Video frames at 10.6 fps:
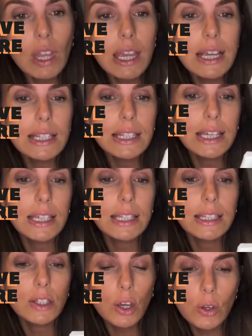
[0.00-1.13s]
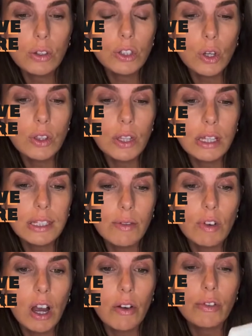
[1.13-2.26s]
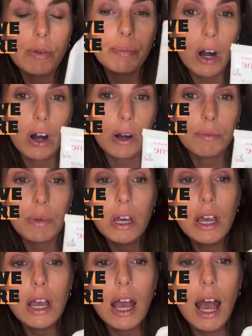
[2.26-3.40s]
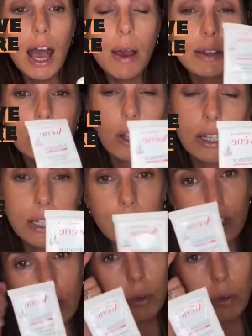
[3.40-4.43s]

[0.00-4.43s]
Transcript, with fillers: is the Sco Soothing Skin Recovery Balm. Uh, it's slightly different to the